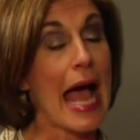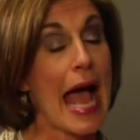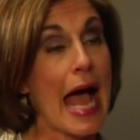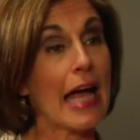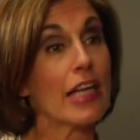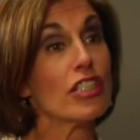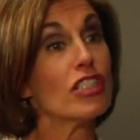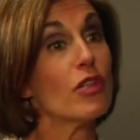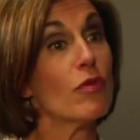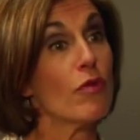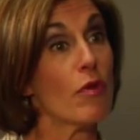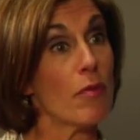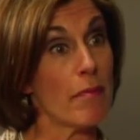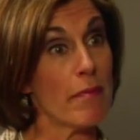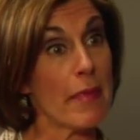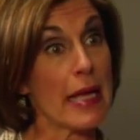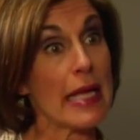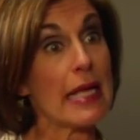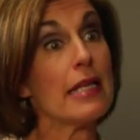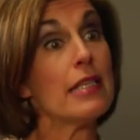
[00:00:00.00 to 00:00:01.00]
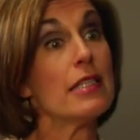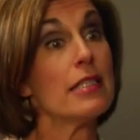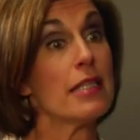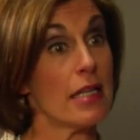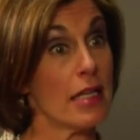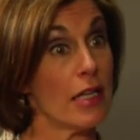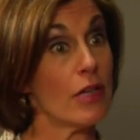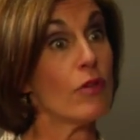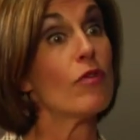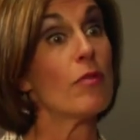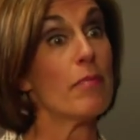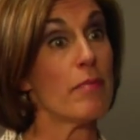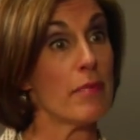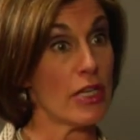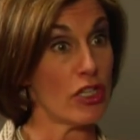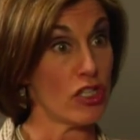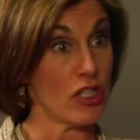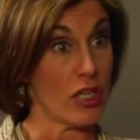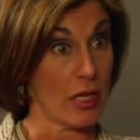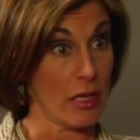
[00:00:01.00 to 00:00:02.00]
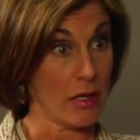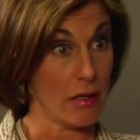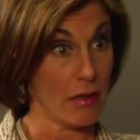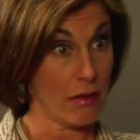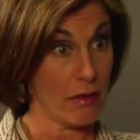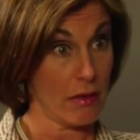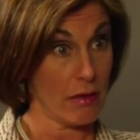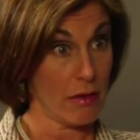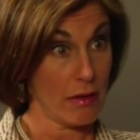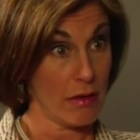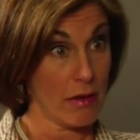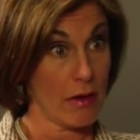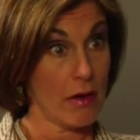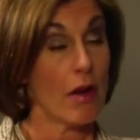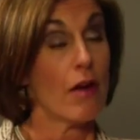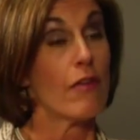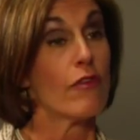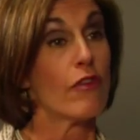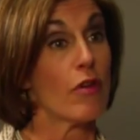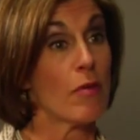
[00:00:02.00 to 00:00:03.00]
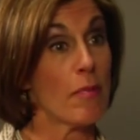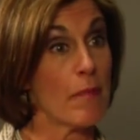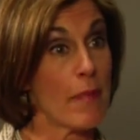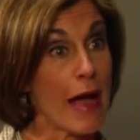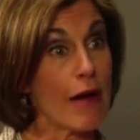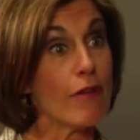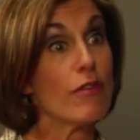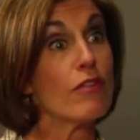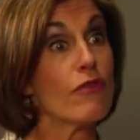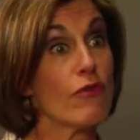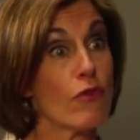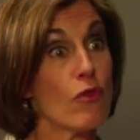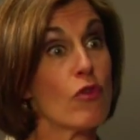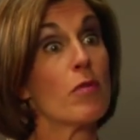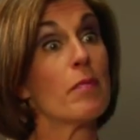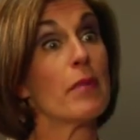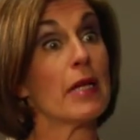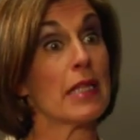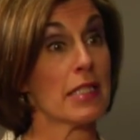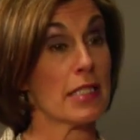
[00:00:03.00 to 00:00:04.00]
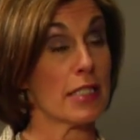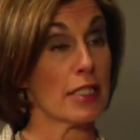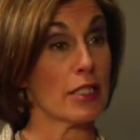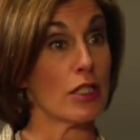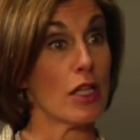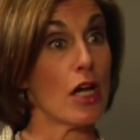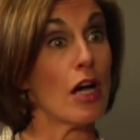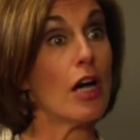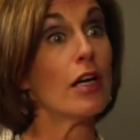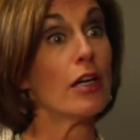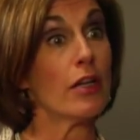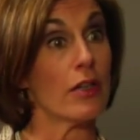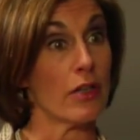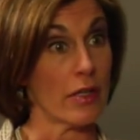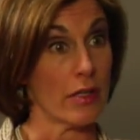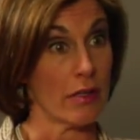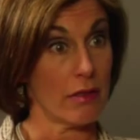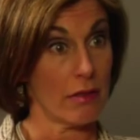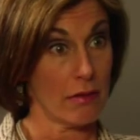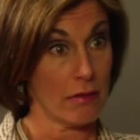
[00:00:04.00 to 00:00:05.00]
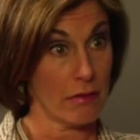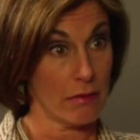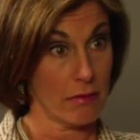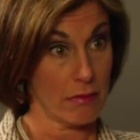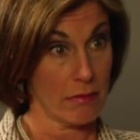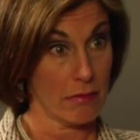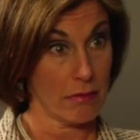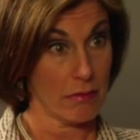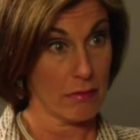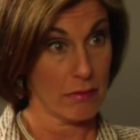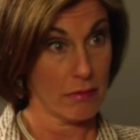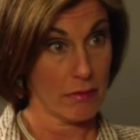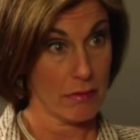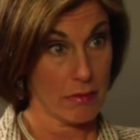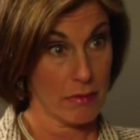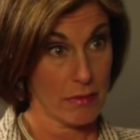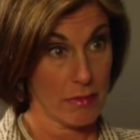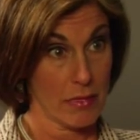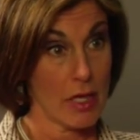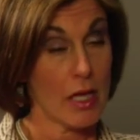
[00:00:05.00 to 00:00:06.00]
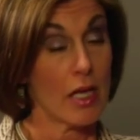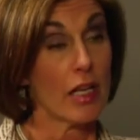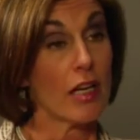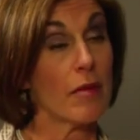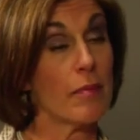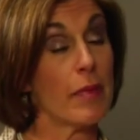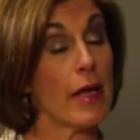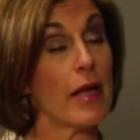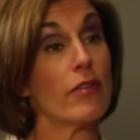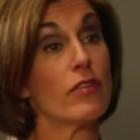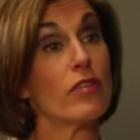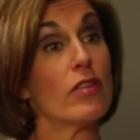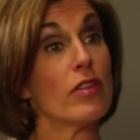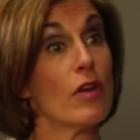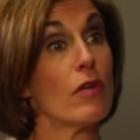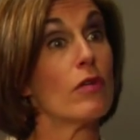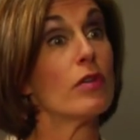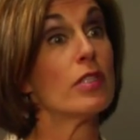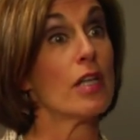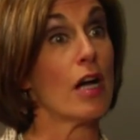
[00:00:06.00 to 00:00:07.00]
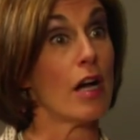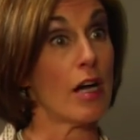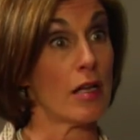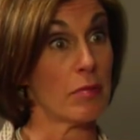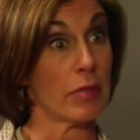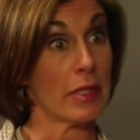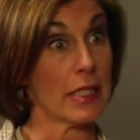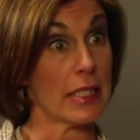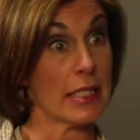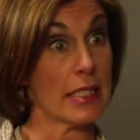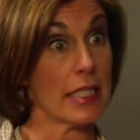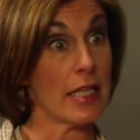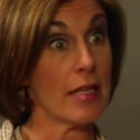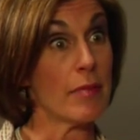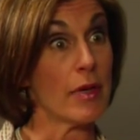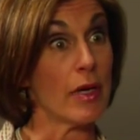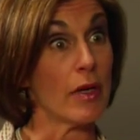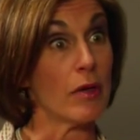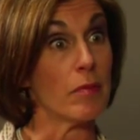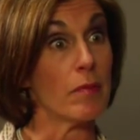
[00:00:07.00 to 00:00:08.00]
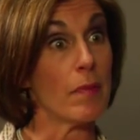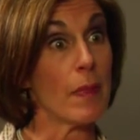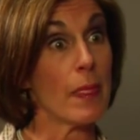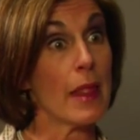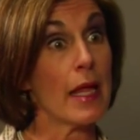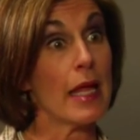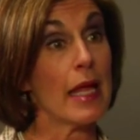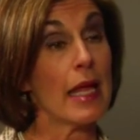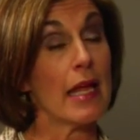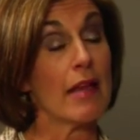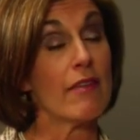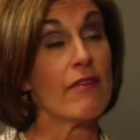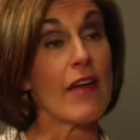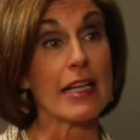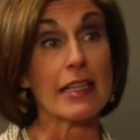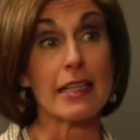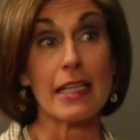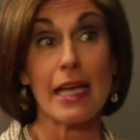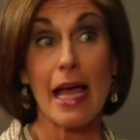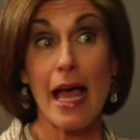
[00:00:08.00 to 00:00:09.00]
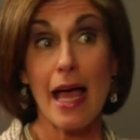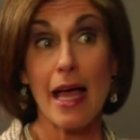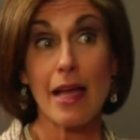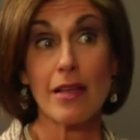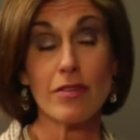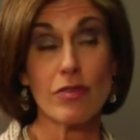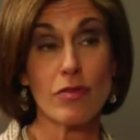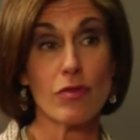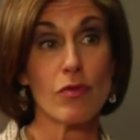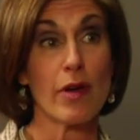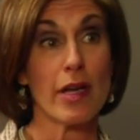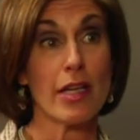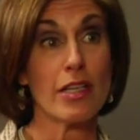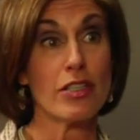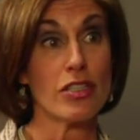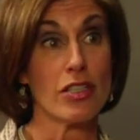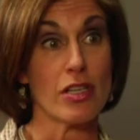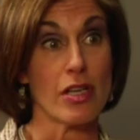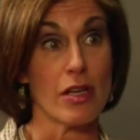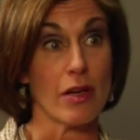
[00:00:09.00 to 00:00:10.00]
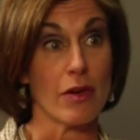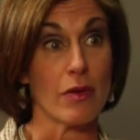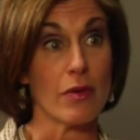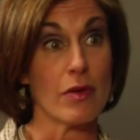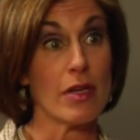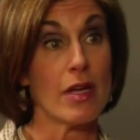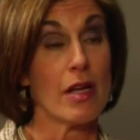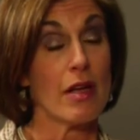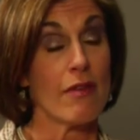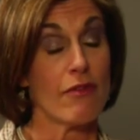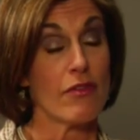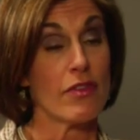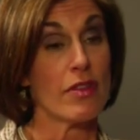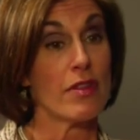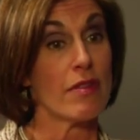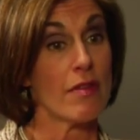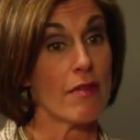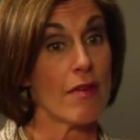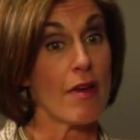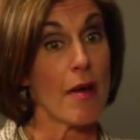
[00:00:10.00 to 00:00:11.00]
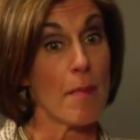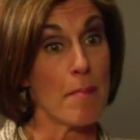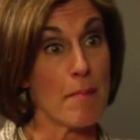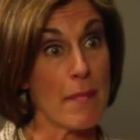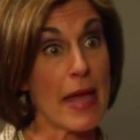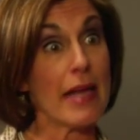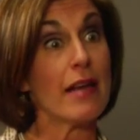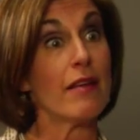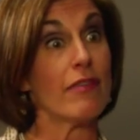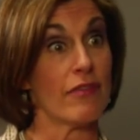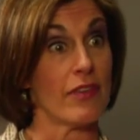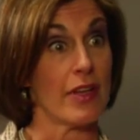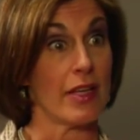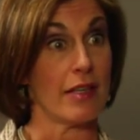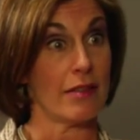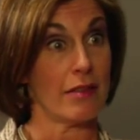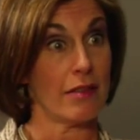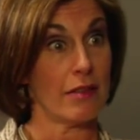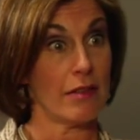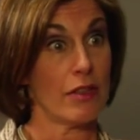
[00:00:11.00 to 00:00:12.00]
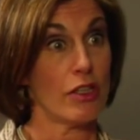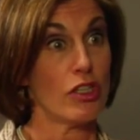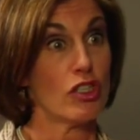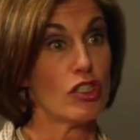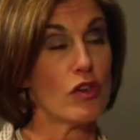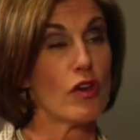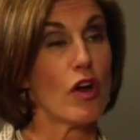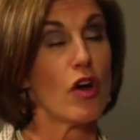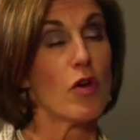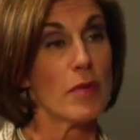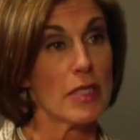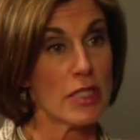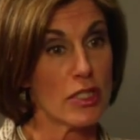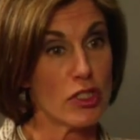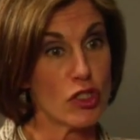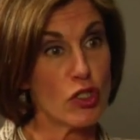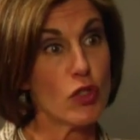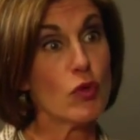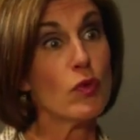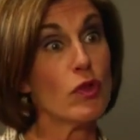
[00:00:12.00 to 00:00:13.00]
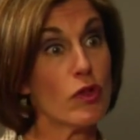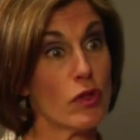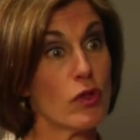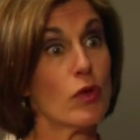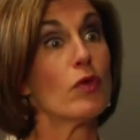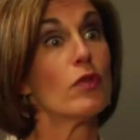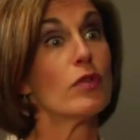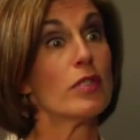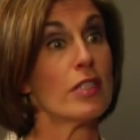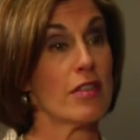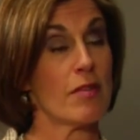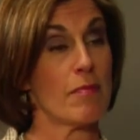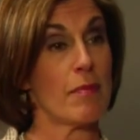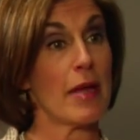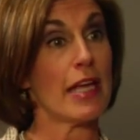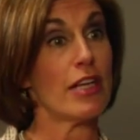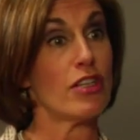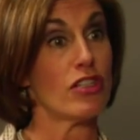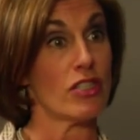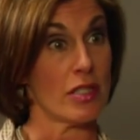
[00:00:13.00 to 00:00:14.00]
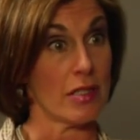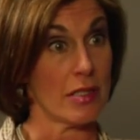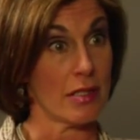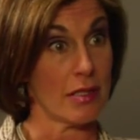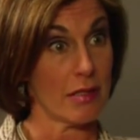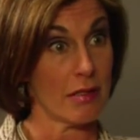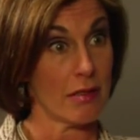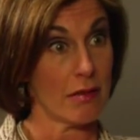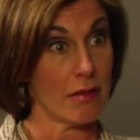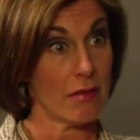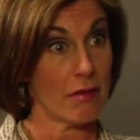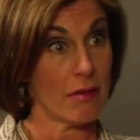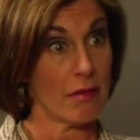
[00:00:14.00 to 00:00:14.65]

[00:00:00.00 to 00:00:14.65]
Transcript: actually remained in remission for about 4 months longer compared to those on placebo. In fact, the hazard ratio for a benefit showed almost two-thirds of the patients